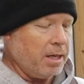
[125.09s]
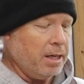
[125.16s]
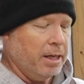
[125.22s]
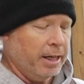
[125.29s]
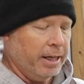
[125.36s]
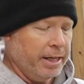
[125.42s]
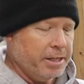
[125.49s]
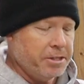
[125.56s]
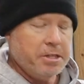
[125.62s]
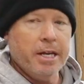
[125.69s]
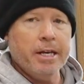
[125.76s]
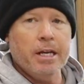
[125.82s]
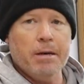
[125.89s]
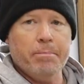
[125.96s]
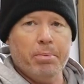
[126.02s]
It's
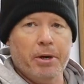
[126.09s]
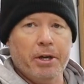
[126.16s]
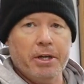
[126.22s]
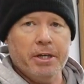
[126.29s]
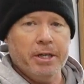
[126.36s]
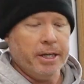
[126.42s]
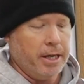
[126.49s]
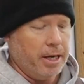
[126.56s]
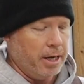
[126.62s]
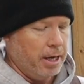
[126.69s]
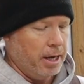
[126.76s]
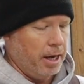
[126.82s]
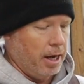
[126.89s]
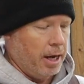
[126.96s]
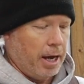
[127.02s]
dented up pretty good,
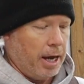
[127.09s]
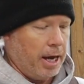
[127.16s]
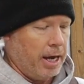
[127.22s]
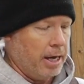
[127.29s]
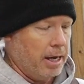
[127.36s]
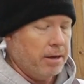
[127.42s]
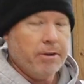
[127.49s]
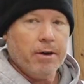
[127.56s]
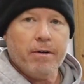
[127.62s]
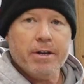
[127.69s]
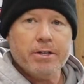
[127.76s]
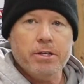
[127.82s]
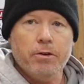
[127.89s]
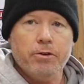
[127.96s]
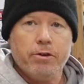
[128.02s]
and there
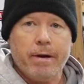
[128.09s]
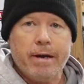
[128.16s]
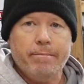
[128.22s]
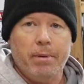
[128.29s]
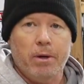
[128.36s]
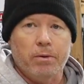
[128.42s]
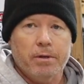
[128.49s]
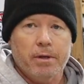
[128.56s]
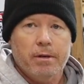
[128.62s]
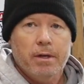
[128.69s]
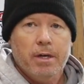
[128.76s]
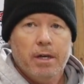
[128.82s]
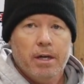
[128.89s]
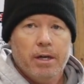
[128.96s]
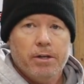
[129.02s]
is no drain bolt.
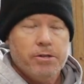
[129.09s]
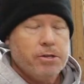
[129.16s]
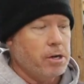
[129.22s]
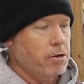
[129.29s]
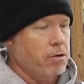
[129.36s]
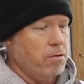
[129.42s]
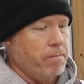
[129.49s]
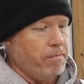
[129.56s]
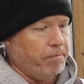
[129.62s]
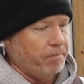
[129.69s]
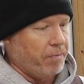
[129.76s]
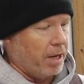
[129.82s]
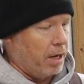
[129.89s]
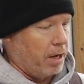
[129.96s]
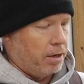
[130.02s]
So
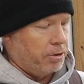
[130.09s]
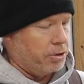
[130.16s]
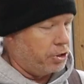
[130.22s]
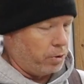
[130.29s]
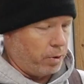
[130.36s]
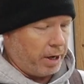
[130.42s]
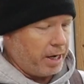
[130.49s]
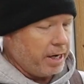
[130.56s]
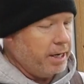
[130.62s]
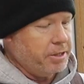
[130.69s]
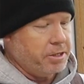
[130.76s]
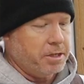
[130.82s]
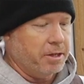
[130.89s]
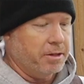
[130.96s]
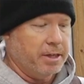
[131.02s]
the
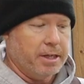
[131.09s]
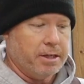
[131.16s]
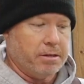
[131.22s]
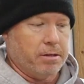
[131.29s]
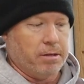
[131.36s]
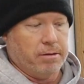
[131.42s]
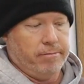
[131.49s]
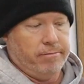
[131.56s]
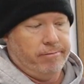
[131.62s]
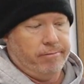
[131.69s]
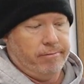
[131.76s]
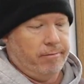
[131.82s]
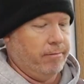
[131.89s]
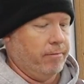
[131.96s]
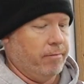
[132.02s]
shortcuts to this
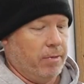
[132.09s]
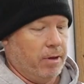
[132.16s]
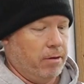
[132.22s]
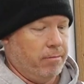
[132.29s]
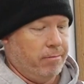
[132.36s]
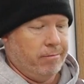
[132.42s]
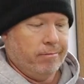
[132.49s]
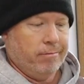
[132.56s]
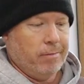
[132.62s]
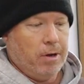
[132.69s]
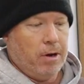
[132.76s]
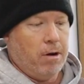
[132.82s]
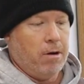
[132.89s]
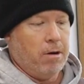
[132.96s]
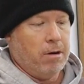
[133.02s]

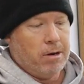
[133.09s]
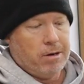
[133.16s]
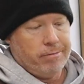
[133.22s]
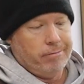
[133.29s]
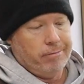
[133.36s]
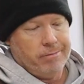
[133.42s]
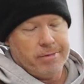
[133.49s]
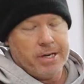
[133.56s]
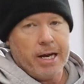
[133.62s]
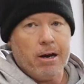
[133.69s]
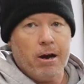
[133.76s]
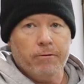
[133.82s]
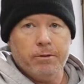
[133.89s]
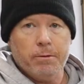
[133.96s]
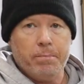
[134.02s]
are take
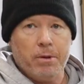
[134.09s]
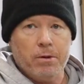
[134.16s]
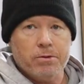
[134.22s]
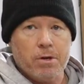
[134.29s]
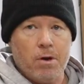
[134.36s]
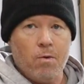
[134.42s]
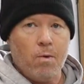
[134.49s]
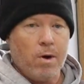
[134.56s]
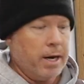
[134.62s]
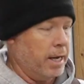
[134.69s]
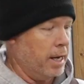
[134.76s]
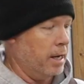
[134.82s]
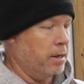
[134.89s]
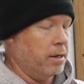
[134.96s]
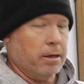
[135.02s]
off the bolts on one
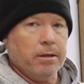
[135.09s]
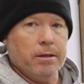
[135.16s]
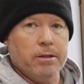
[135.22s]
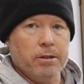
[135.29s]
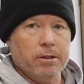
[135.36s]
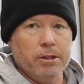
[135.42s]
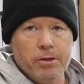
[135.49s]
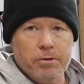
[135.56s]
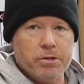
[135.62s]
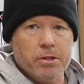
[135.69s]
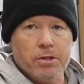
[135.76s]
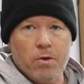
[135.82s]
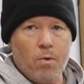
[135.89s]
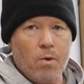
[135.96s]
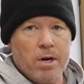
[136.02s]
end,
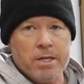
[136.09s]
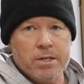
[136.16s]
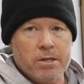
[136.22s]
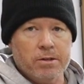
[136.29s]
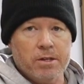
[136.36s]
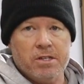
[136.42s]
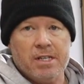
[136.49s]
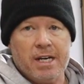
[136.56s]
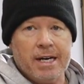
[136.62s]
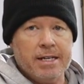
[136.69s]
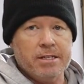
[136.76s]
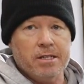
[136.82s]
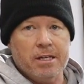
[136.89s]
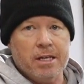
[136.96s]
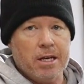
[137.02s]
loosen the ones on the
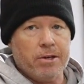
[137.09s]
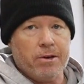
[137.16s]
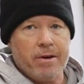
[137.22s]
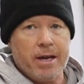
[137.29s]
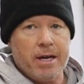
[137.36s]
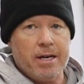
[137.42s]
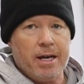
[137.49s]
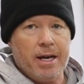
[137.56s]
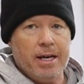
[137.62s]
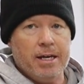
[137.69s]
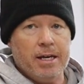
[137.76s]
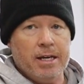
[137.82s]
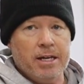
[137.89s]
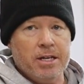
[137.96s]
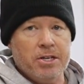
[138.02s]
sides and the other end,
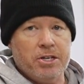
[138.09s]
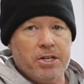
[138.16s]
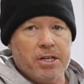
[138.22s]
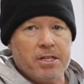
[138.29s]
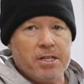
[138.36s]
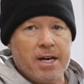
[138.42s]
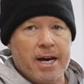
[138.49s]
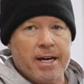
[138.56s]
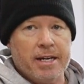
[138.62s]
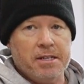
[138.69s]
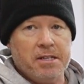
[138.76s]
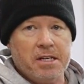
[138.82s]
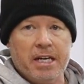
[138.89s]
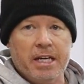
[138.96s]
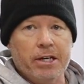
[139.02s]
and just kind
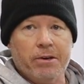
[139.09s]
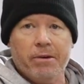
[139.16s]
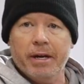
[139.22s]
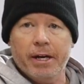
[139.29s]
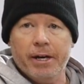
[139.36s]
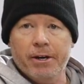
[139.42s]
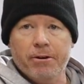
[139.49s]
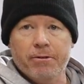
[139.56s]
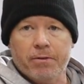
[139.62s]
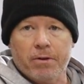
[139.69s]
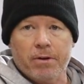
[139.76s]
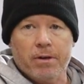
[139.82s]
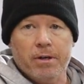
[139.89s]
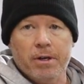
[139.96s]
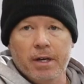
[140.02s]
of teeter it
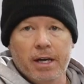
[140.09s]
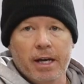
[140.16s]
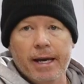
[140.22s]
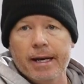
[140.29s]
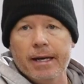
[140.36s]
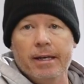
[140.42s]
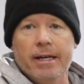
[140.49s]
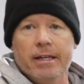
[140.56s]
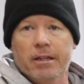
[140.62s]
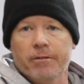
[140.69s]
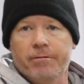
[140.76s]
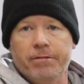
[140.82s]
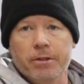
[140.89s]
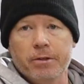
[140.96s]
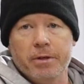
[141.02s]
over and let the
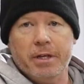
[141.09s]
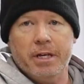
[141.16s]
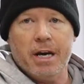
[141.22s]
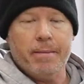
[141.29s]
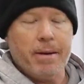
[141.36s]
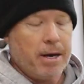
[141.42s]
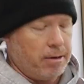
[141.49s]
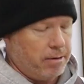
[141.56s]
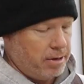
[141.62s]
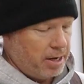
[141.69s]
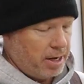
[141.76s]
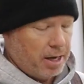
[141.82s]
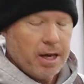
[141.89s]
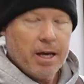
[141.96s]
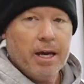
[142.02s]
fluid come out.
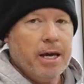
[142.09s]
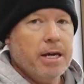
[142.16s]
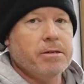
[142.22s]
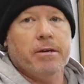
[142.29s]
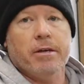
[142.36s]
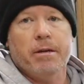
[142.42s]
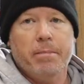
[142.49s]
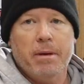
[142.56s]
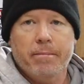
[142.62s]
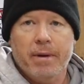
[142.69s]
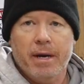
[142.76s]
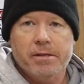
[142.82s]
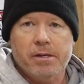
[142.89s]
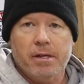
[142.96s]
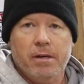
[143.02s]
It's going to be
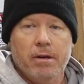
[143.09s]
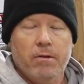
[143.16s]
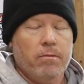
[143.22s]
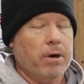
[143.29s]
messy.